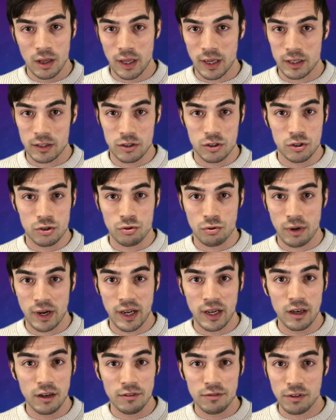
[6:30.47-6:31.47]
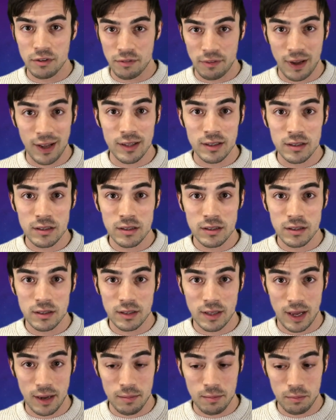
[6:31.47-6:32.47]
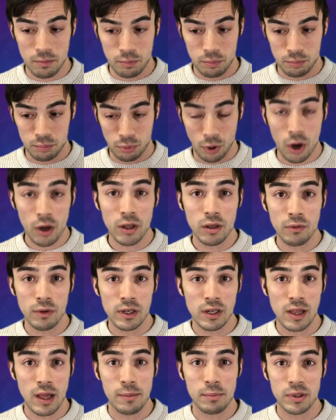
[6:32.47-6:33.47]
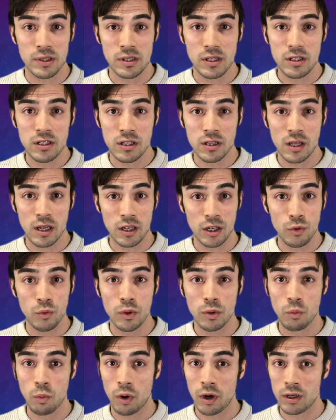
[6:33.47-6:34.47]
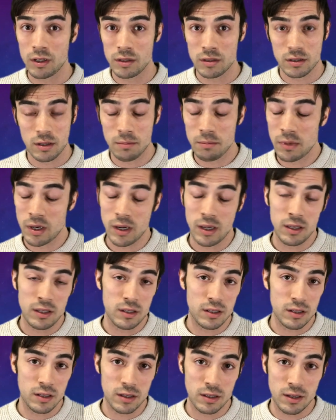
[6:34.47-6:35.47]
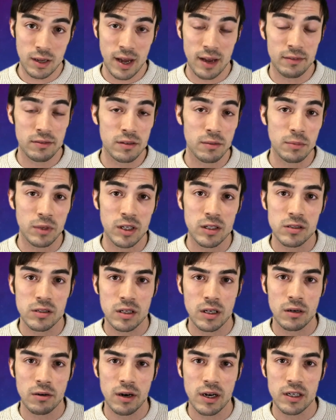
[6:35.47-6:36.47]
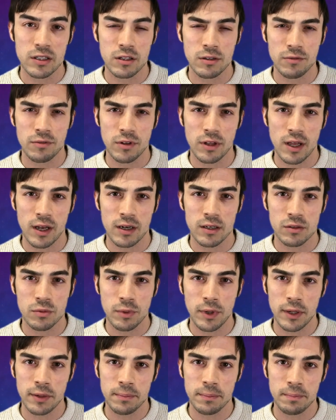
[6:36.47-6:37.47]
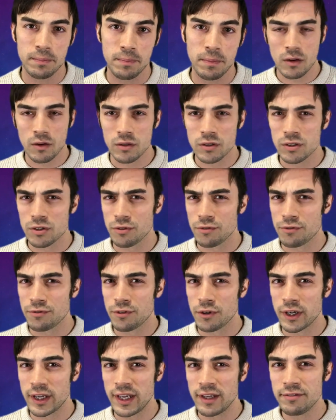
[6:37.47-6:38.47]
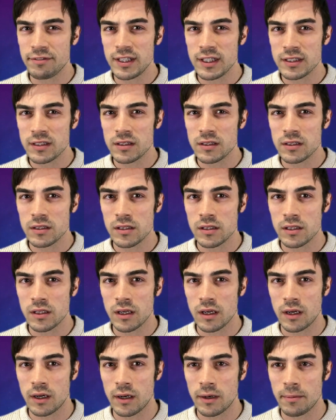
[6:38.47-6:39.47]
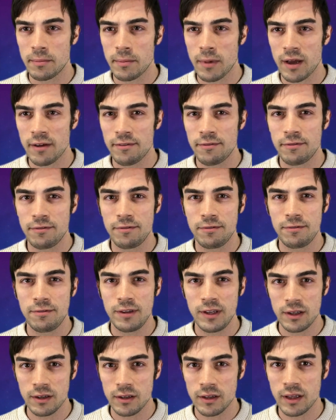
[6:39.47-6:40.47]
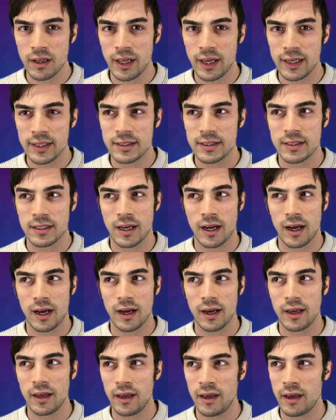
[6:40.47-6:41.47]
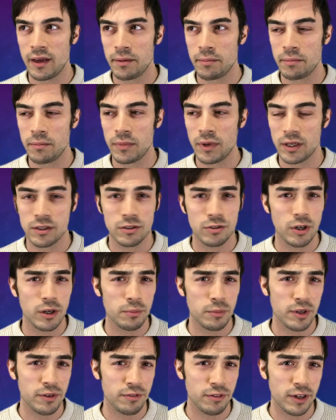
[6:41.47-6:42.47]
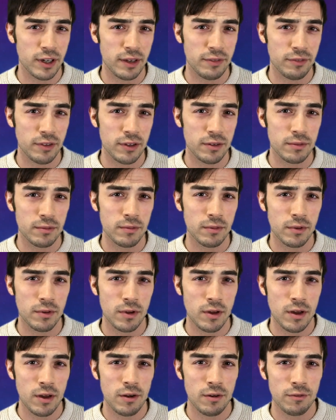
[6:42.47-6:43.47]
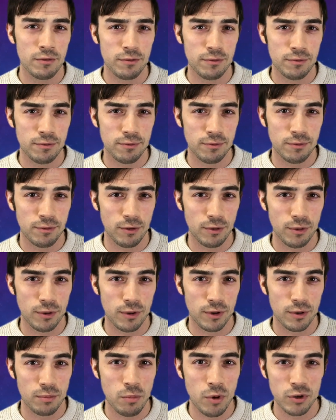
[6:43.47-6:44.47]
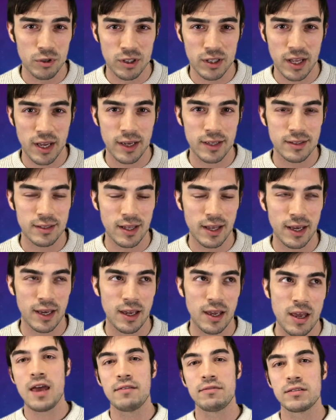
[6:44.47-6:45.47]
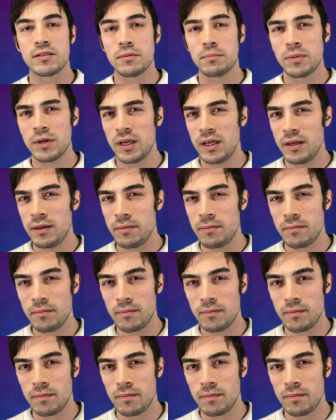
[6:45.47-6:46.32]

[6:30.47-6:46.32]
like string of events that brought you into that position, then you would want somebody to have some consideration for that as well. Also, forgiveness. Um, I feel that I am extremely forgiving for most things. Like if somebody